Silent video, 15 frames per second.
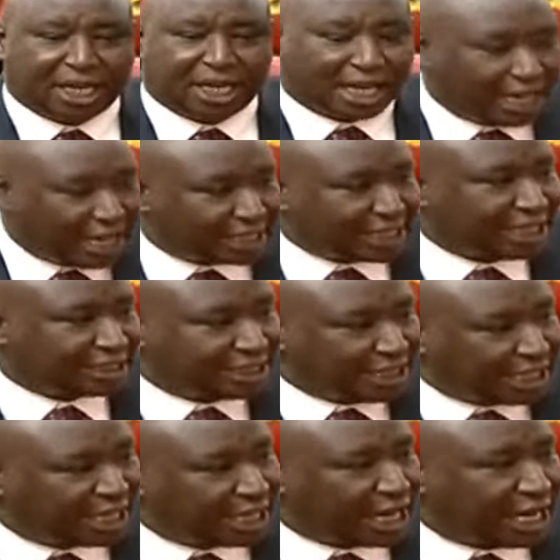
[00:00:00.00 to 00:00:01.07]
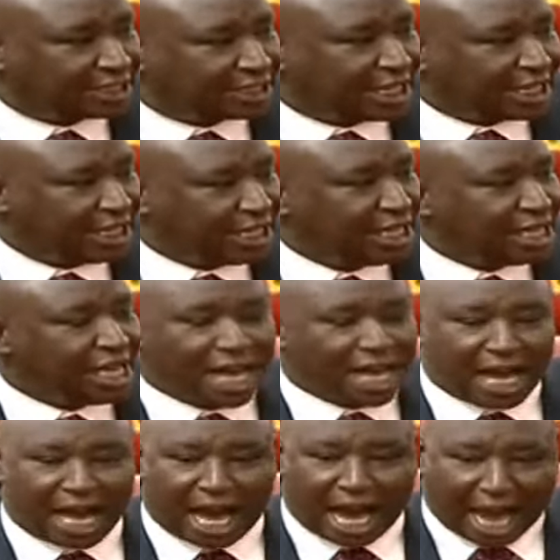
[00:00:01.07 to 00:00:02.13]
let us generously
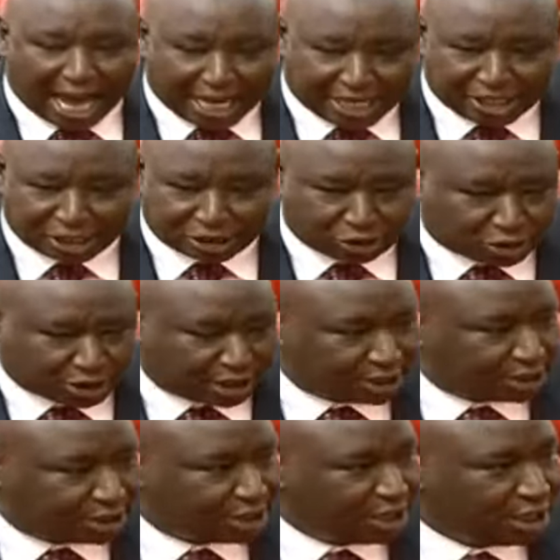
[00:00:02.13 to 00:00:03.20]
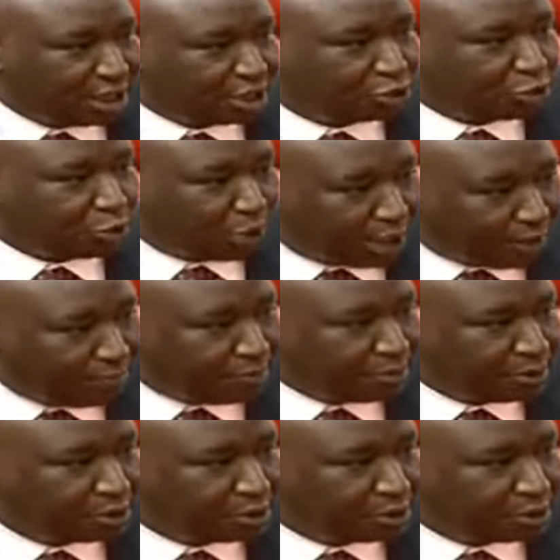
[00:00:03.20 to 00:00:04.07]
add resources to him,